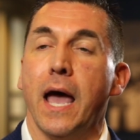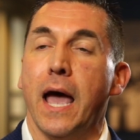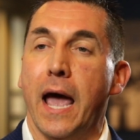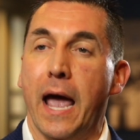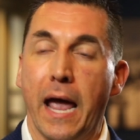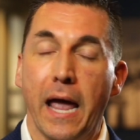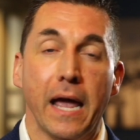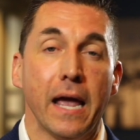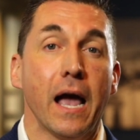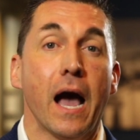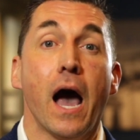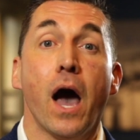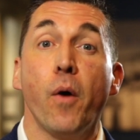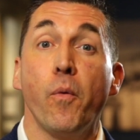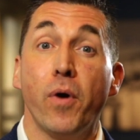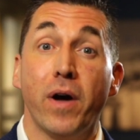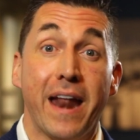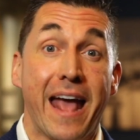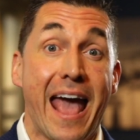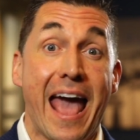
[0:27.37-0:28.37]
hey, I
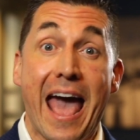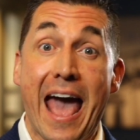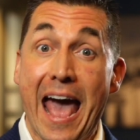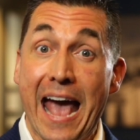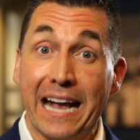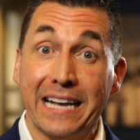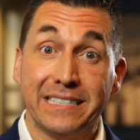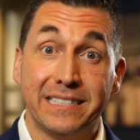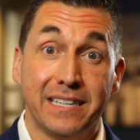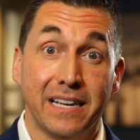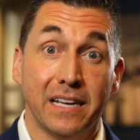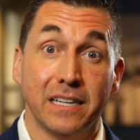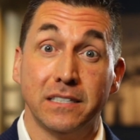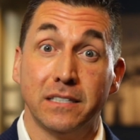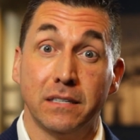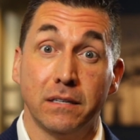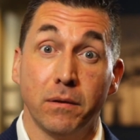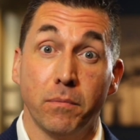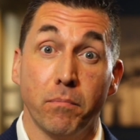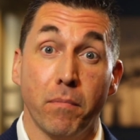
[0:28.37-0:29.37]
want to
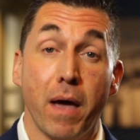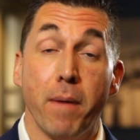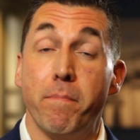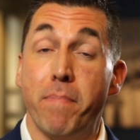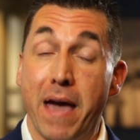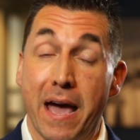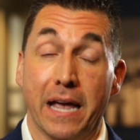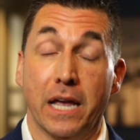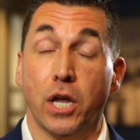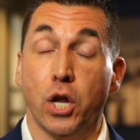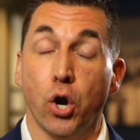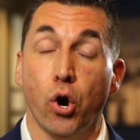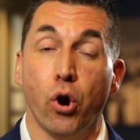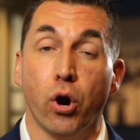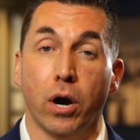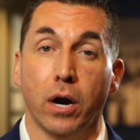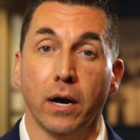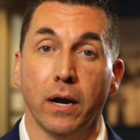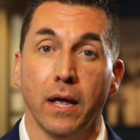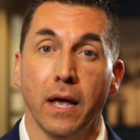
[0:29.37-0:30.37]
access my
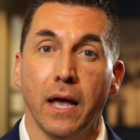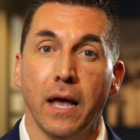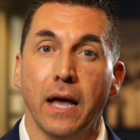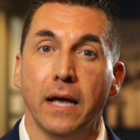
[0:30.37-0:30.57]
backyard.